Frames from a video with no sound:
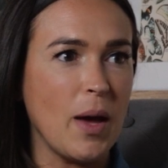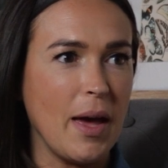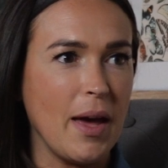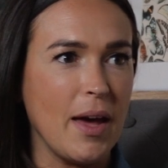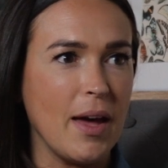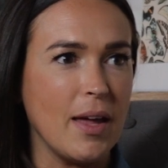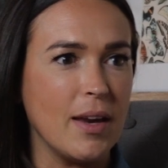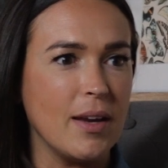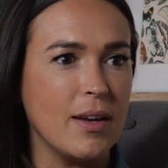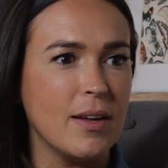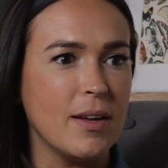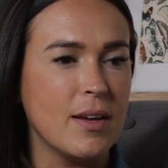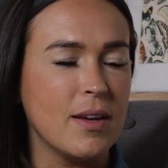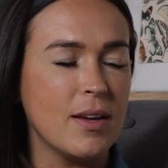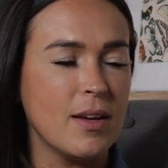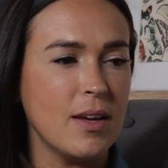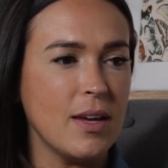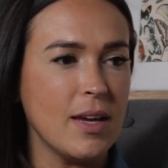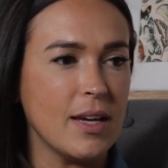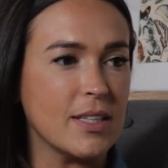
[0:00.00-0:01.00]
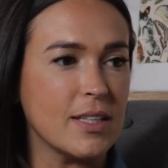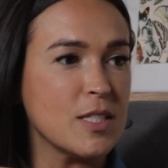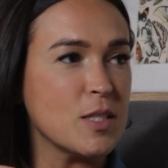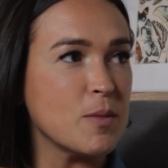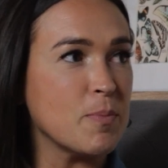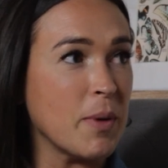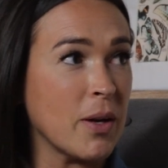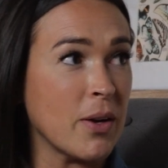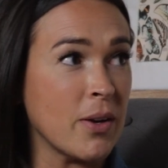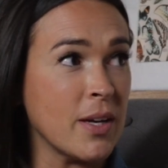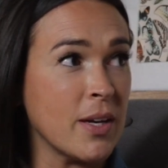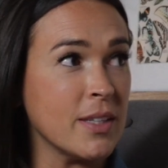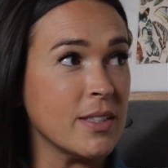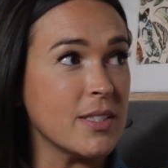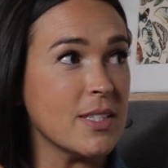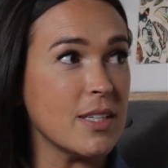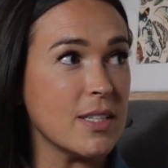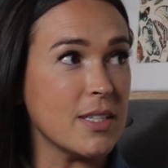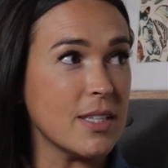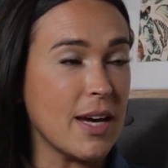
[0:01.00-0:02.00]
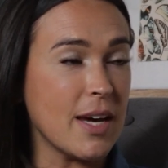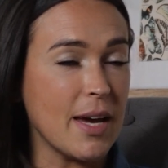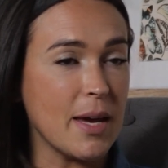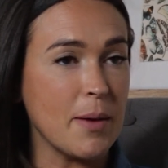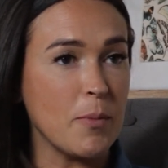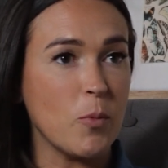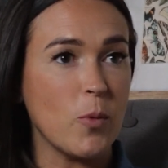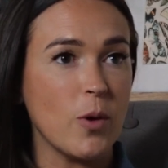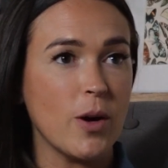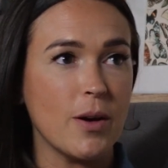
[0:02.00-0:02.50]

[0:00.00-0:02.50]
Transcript: had experienced a time